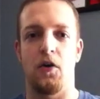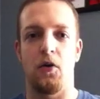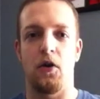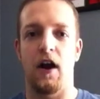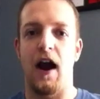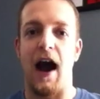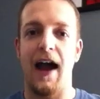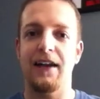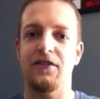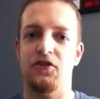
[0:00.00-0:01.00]
or
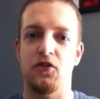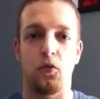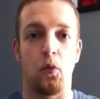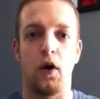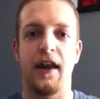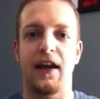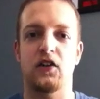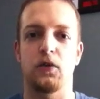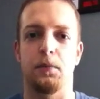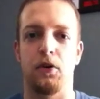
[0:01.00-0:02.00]
I can do 1
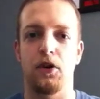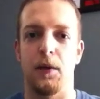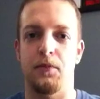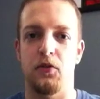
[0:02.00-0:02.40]
extra pull-up